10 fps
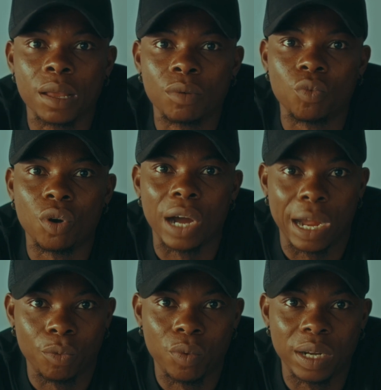what
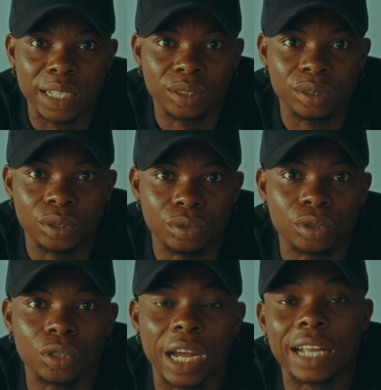I wanted to do.
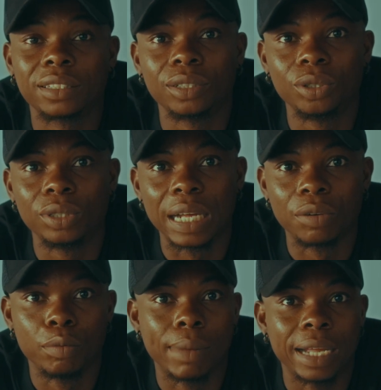So I had to go
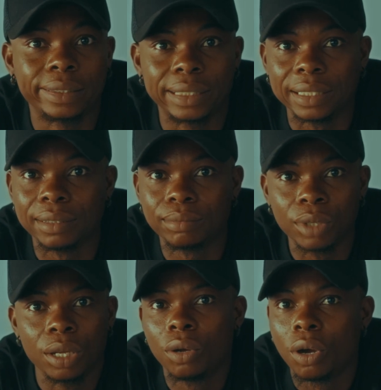down with my
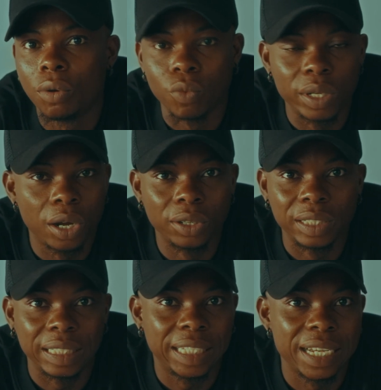team with all
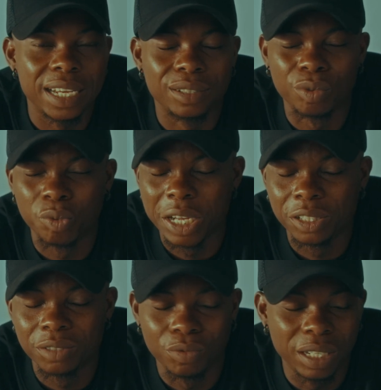the gears. We
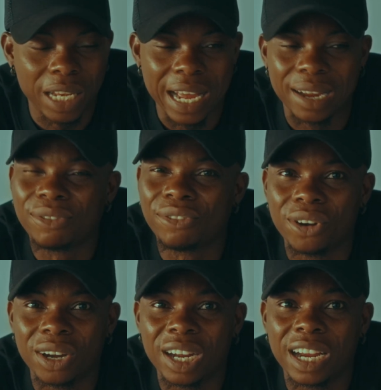went with like
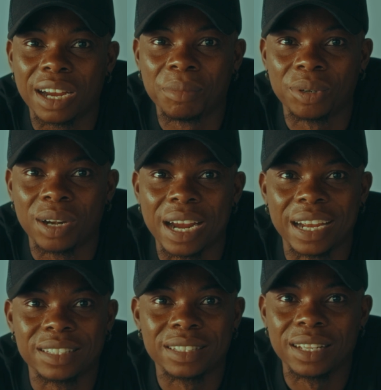four
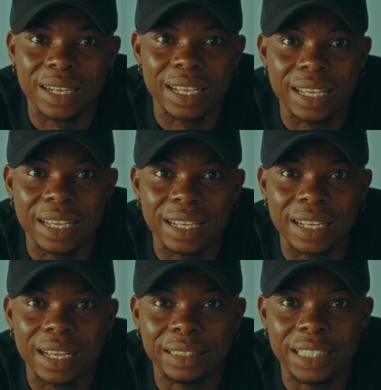cameras, three
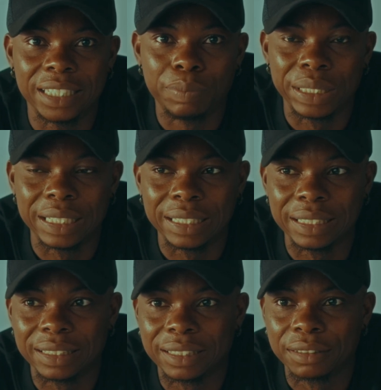
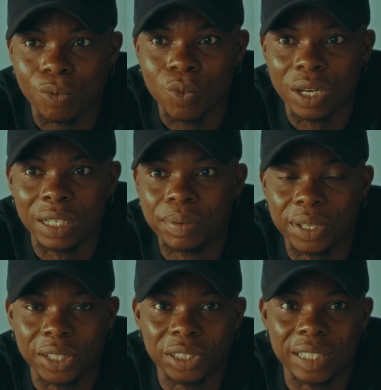DPs, one
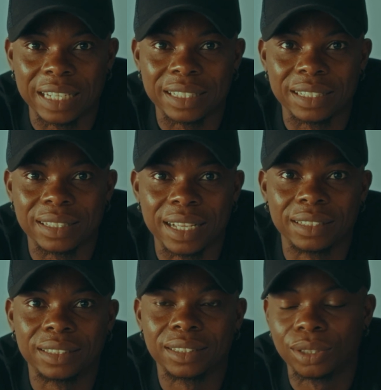production
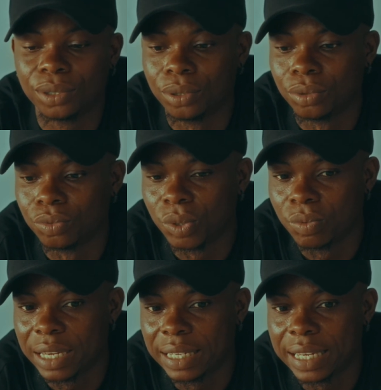assistant. So we
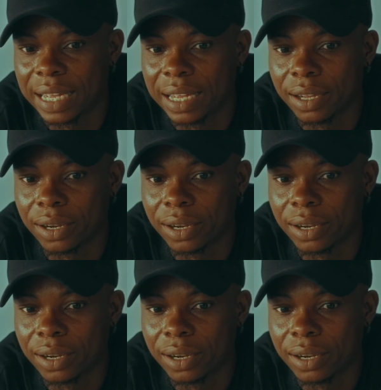went there